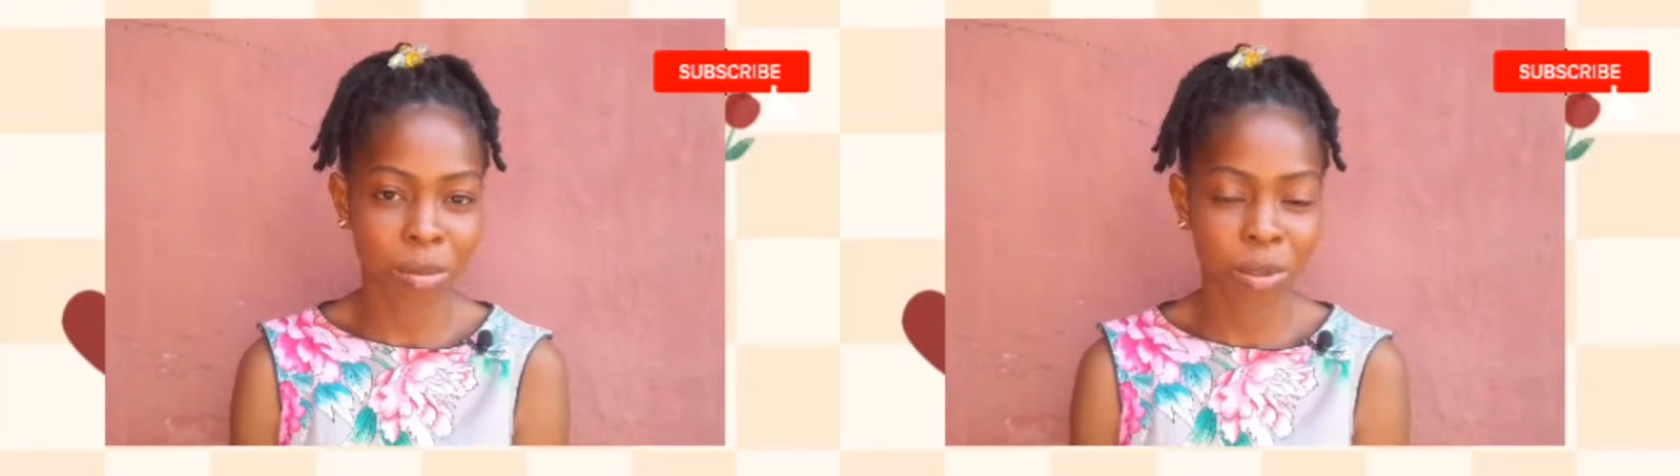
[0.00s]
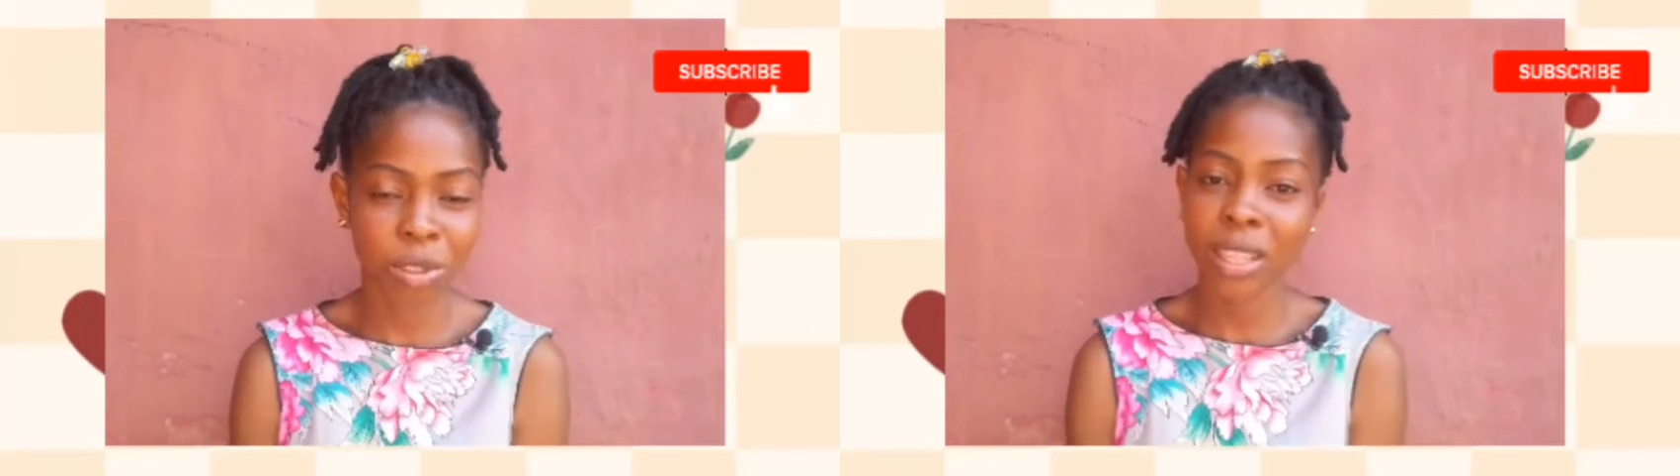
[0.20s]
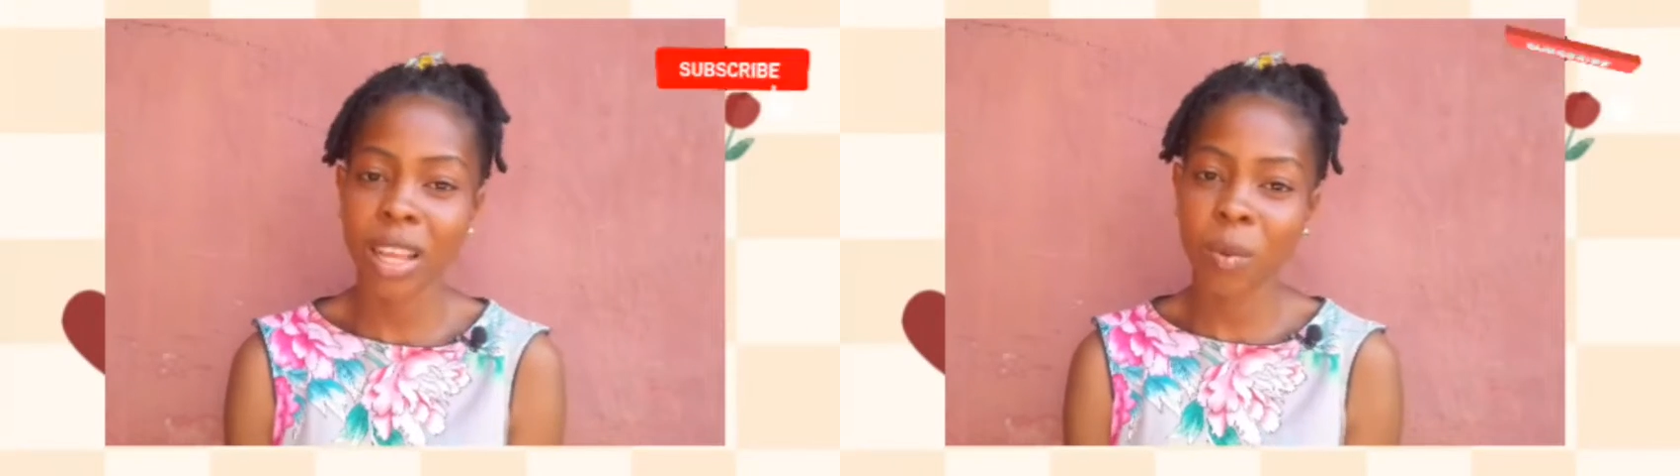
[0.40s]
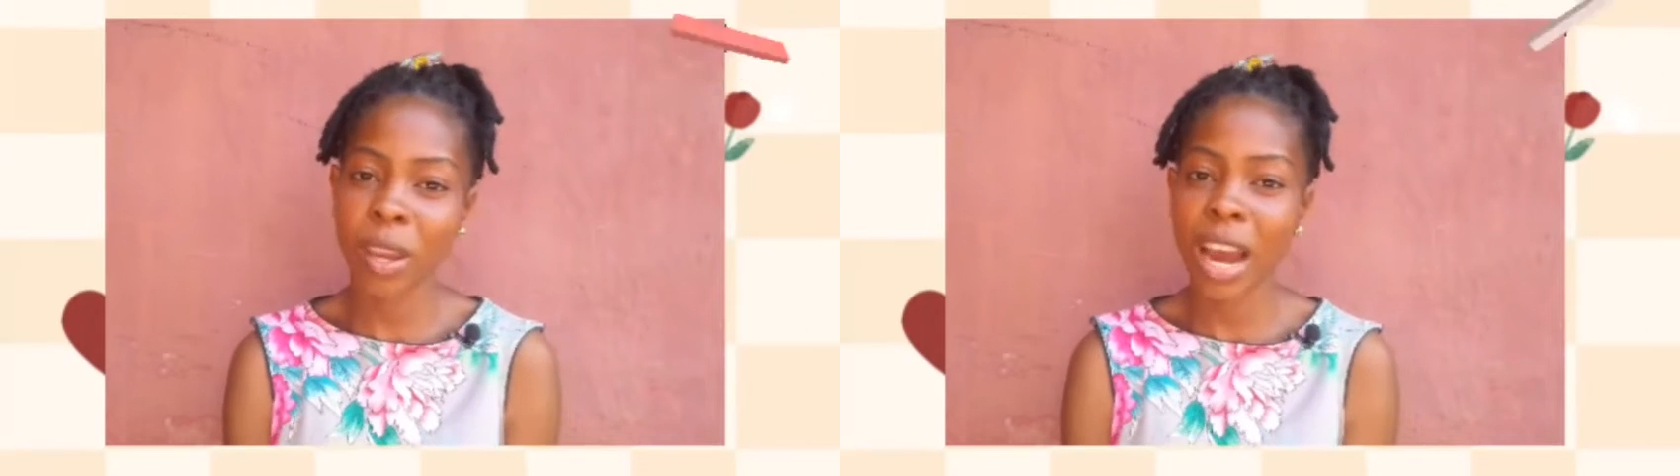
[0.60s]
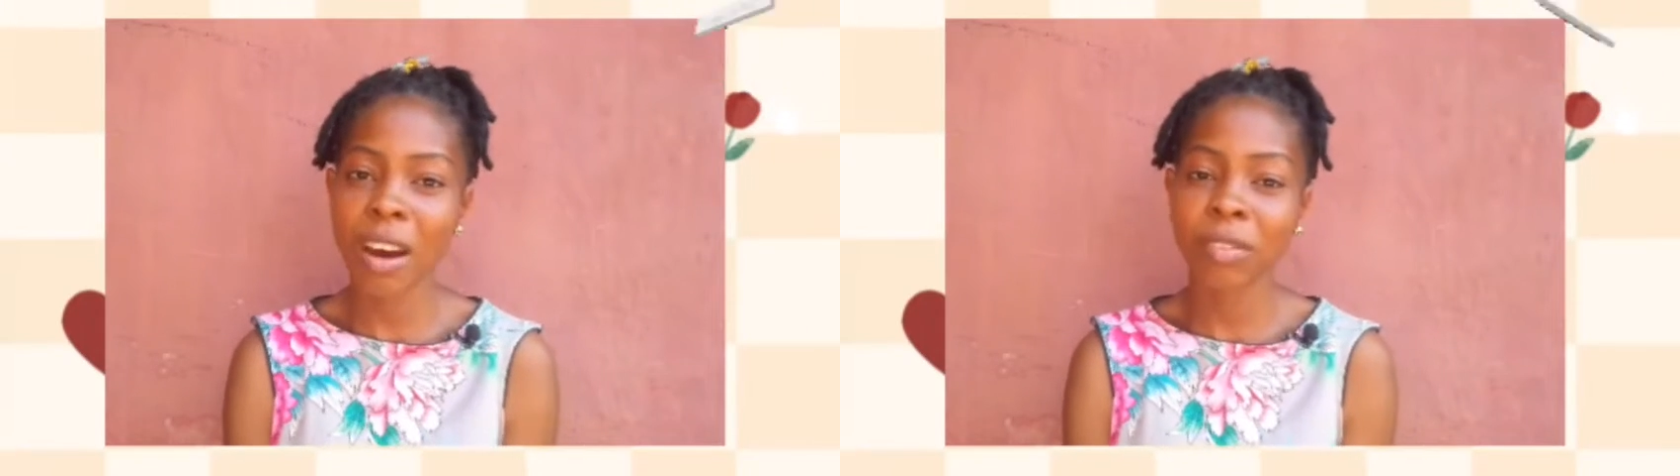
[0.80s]
Just like we
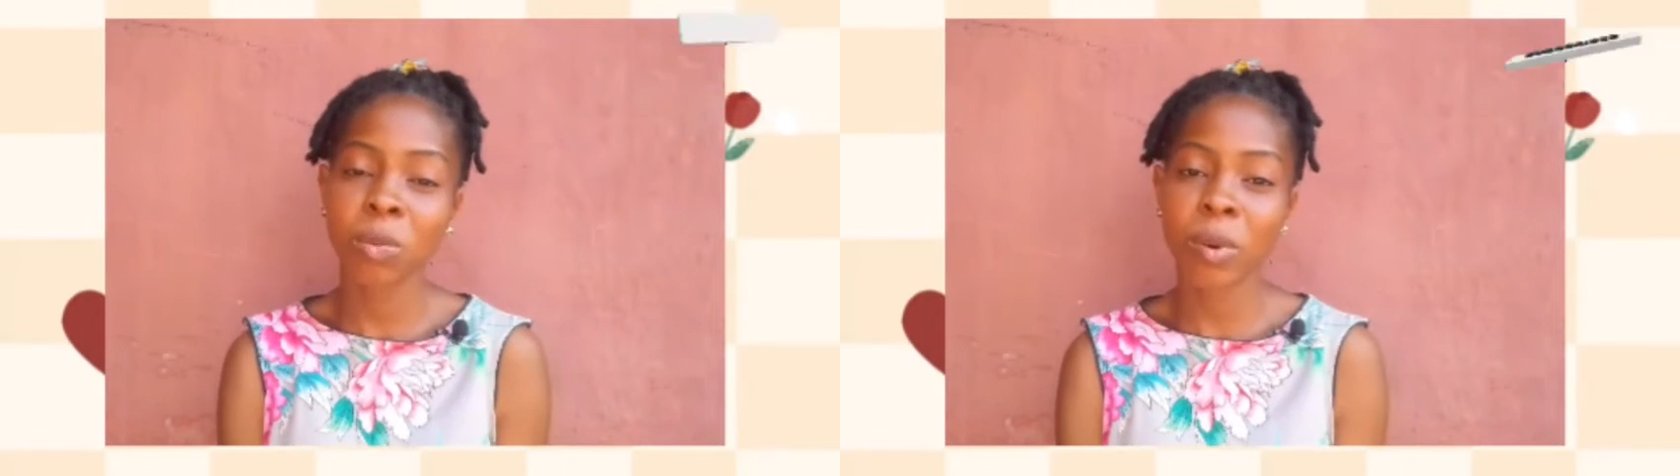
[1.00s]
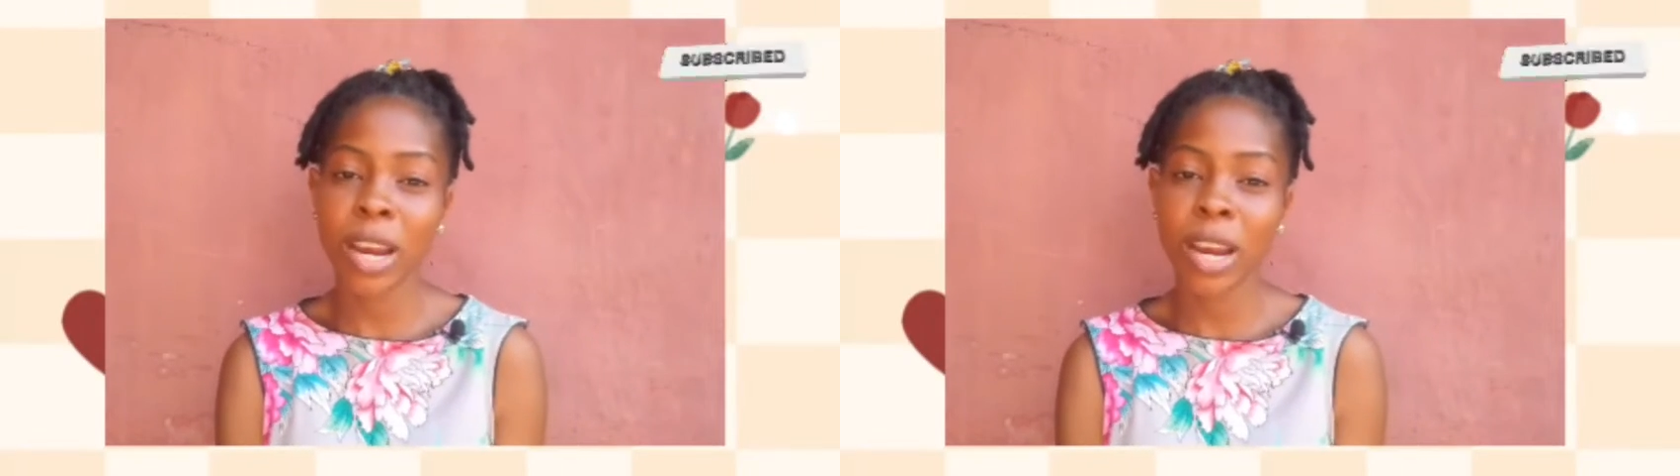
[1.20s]
have the white